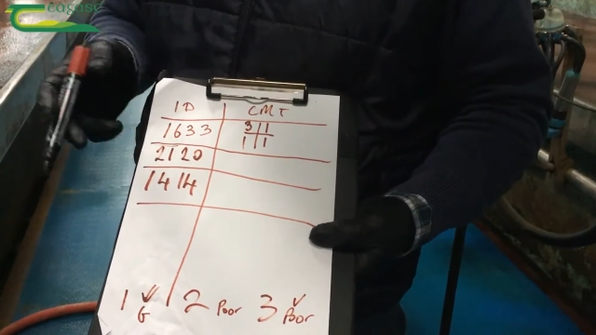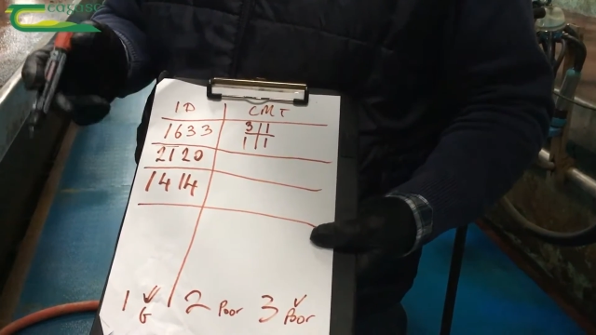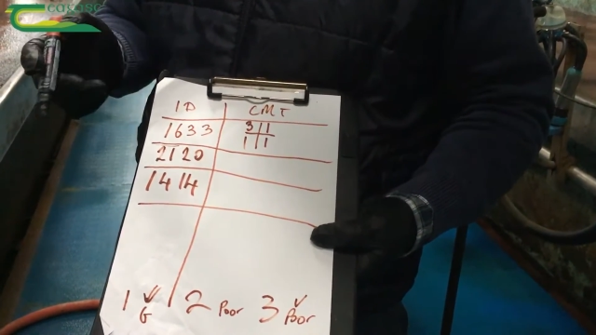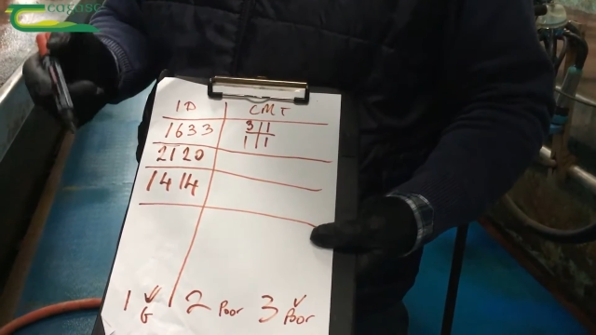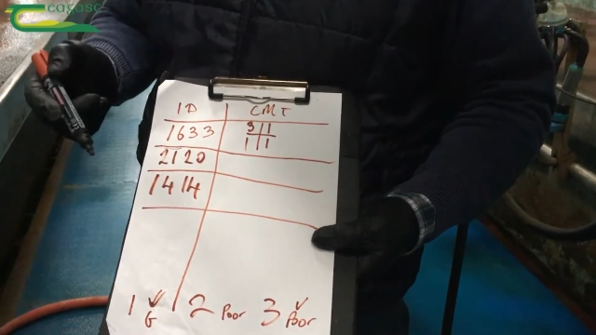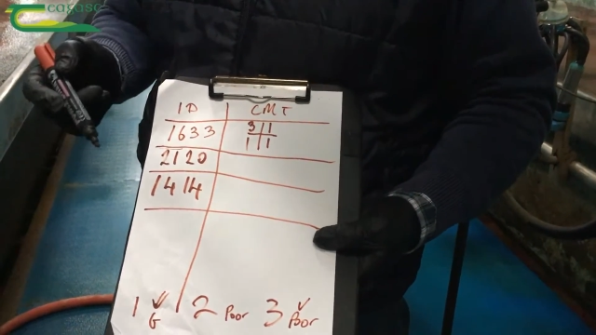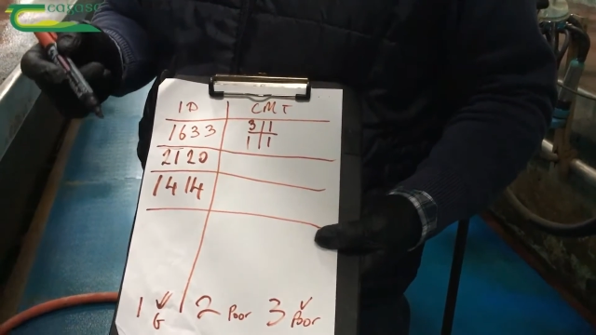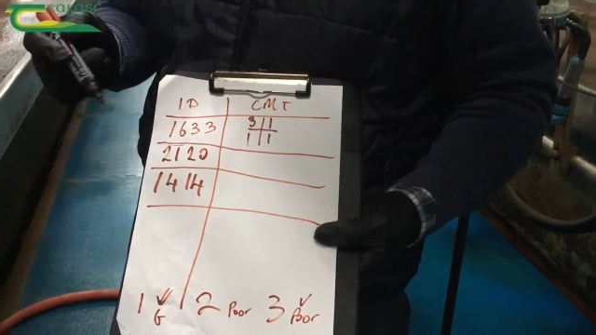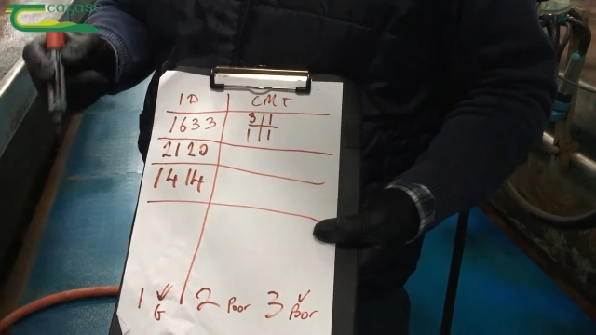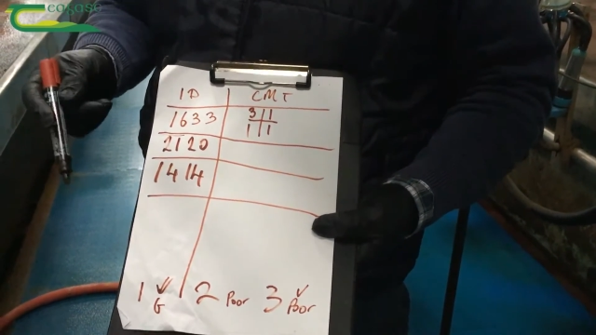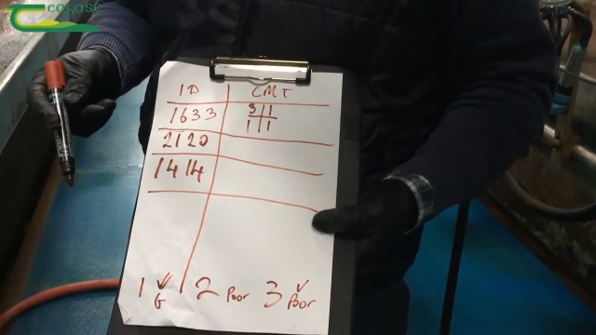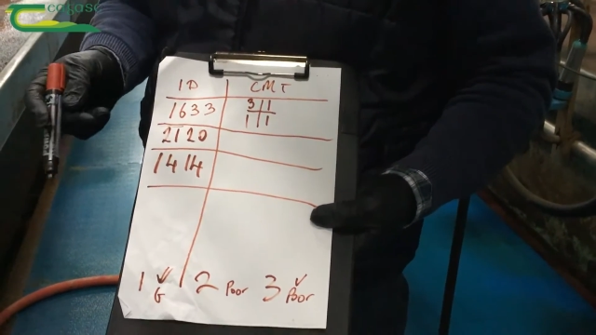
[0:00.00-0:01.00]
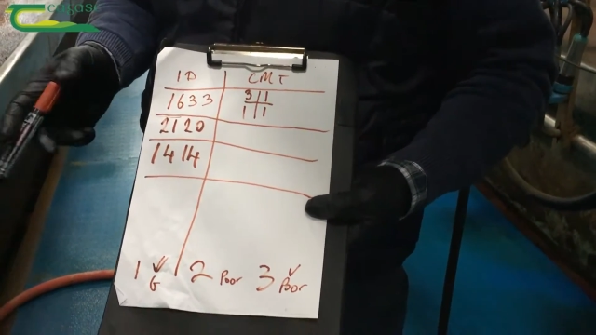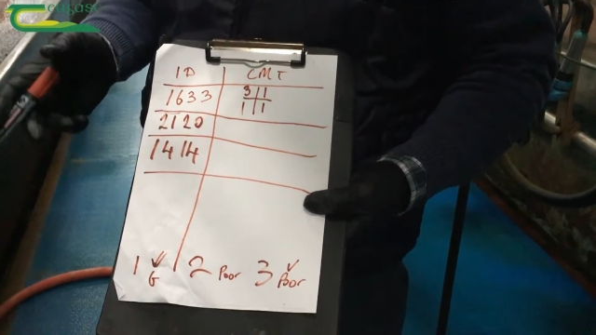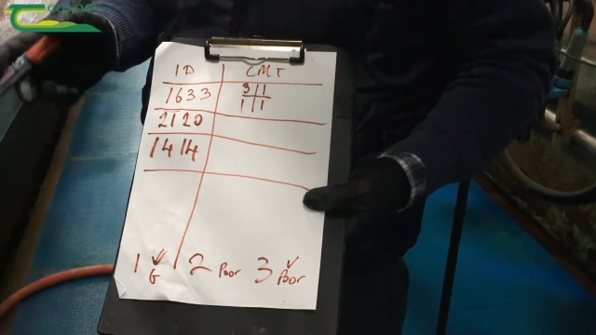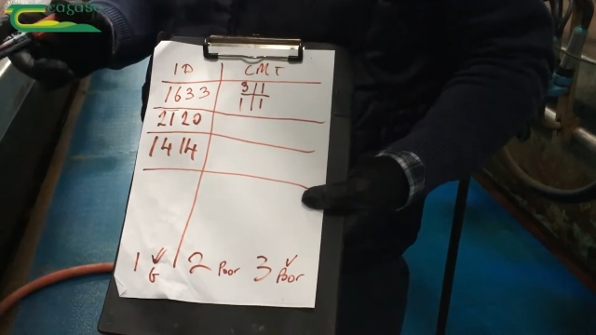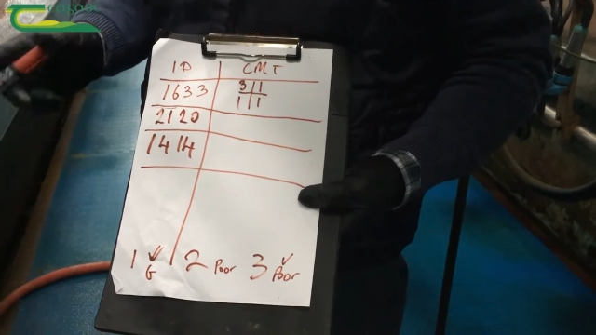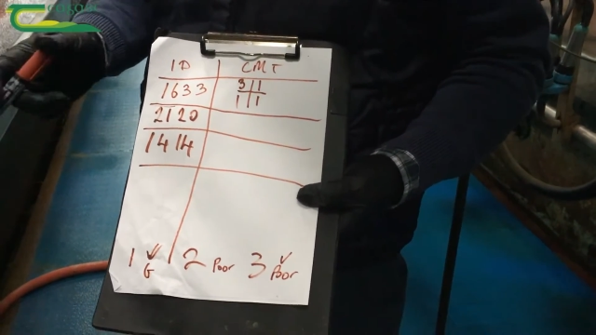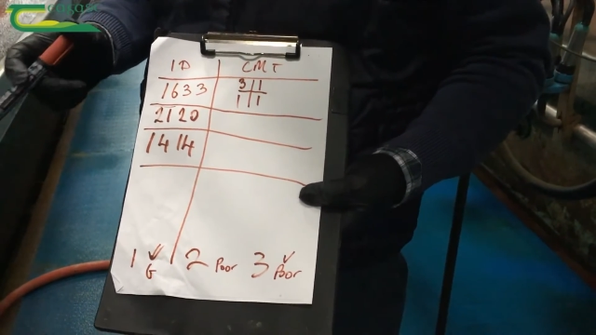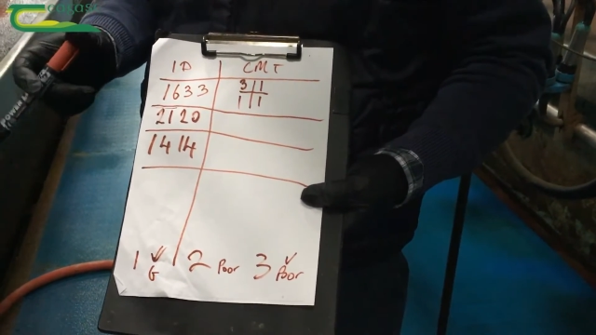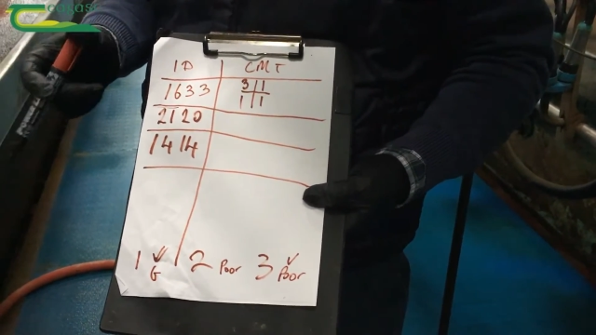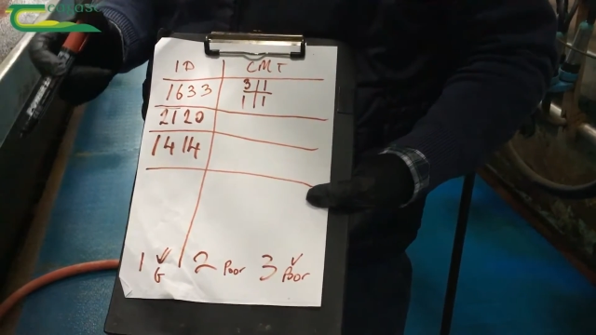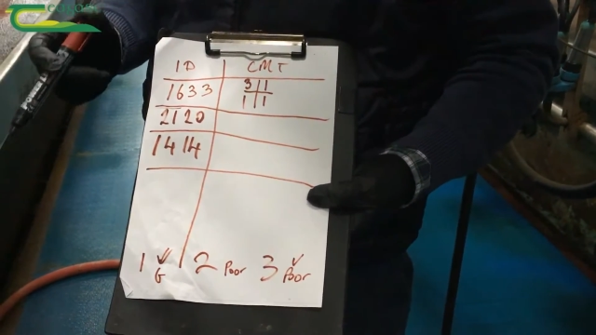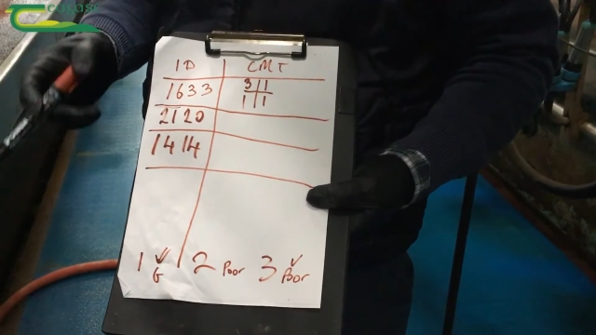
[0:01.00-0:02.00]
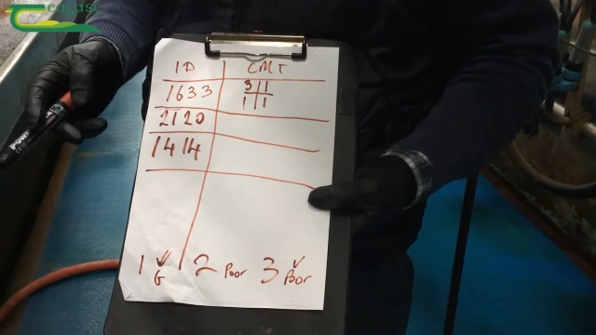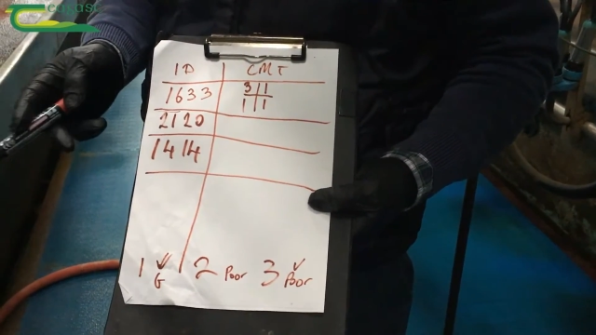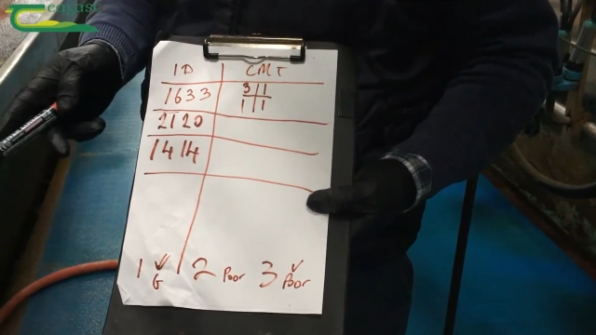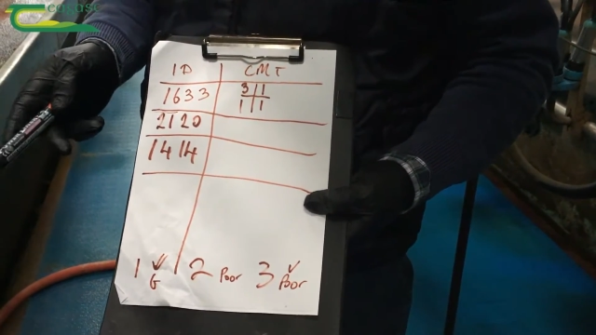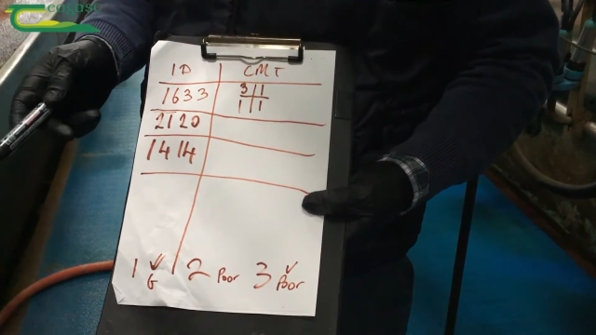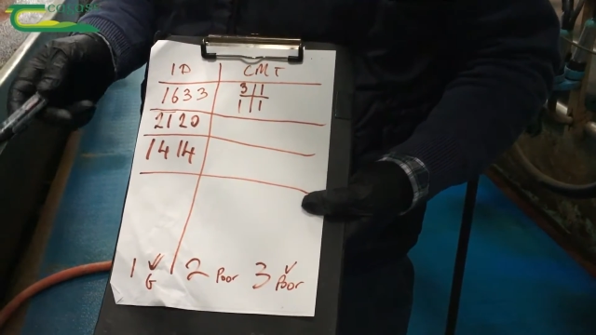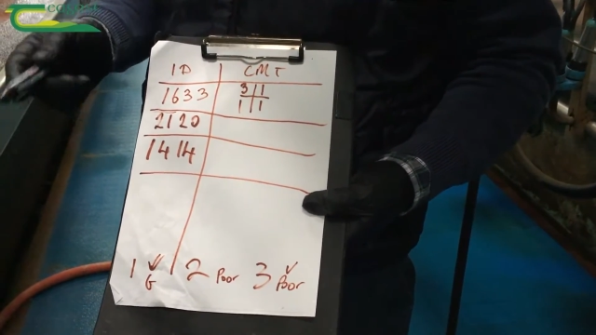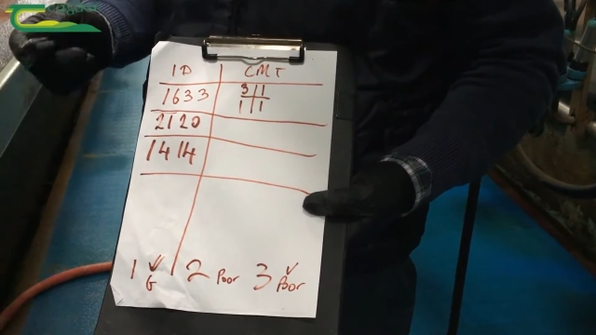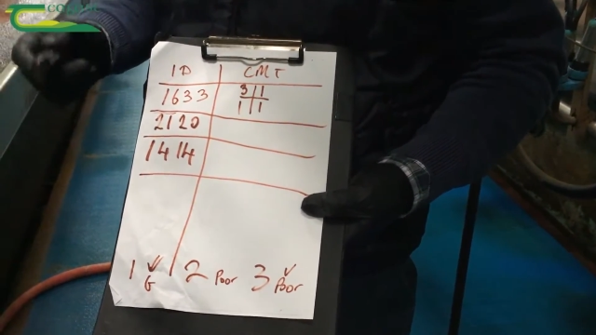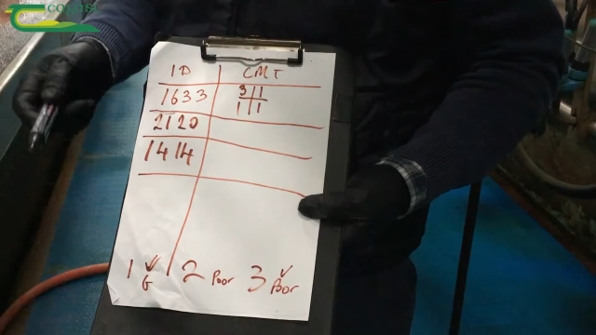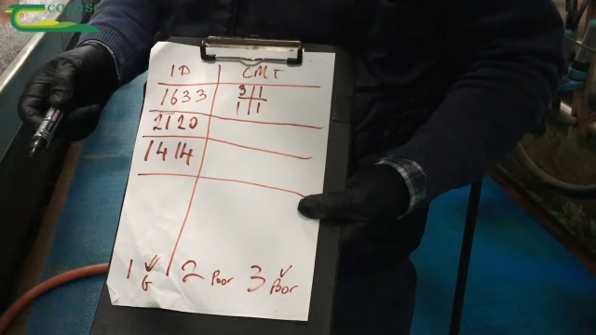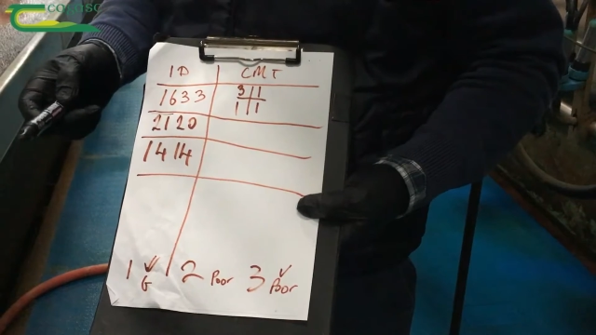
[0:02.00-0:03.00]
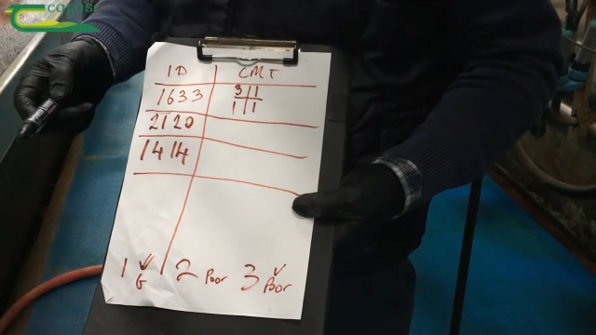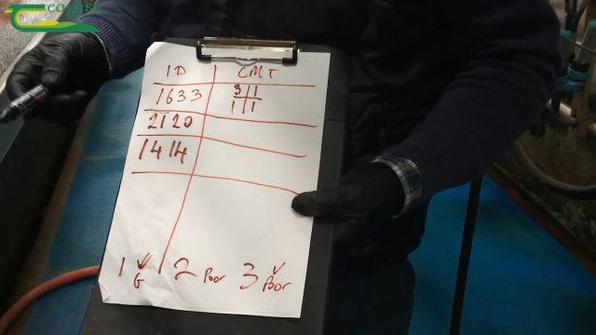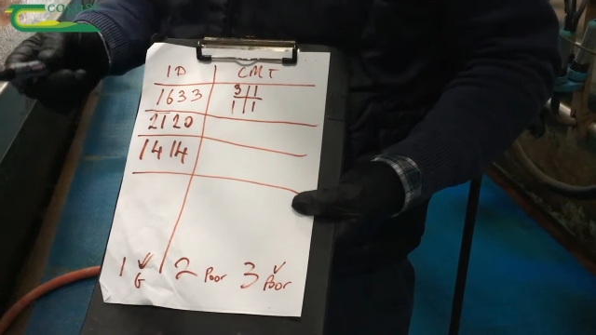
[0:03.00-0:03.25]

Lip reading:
No face is visible, so there are no lips to read.